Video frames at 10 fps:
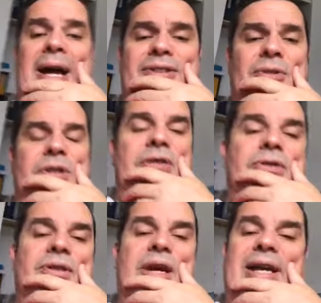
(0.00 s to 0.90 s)
I so need,
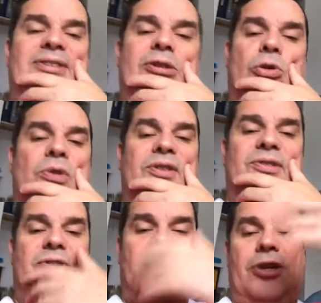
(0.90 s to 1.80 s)
I see no
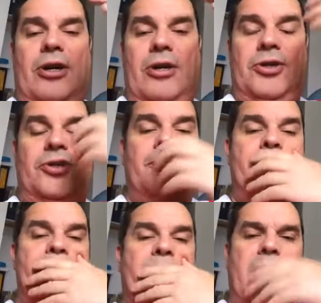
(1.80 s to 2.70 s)
reason to charge,
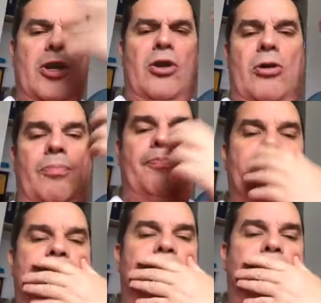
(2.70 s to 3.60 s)
you know,
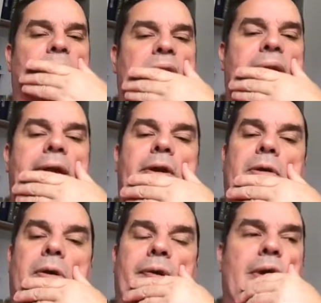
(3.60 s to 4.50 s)
bargain
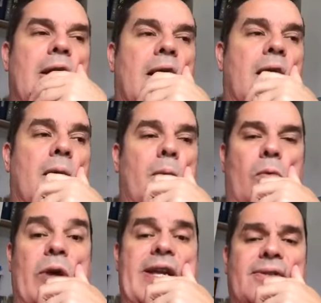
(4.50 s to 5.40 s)
herald uh,
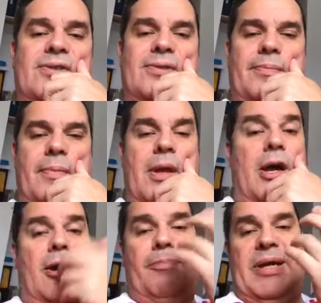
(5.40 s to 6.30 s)
rates.
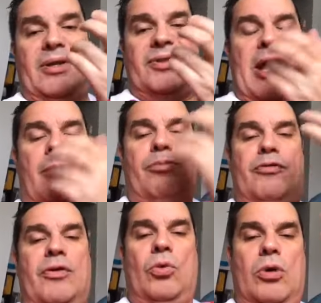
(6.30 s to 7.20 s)
Um, because now I'm
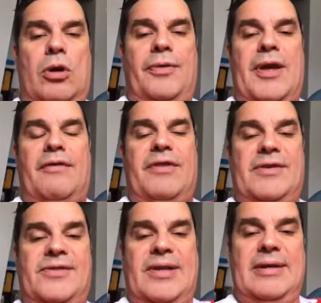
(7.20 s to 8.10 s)
proving the world that if
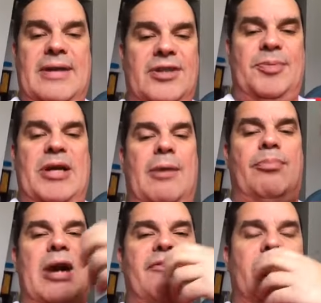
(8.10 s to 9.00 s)
this thing does become
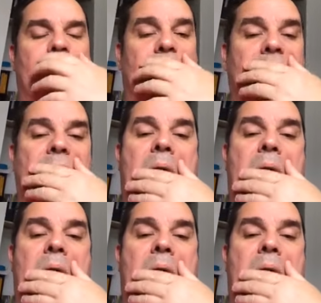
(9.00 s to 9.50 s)
profitable,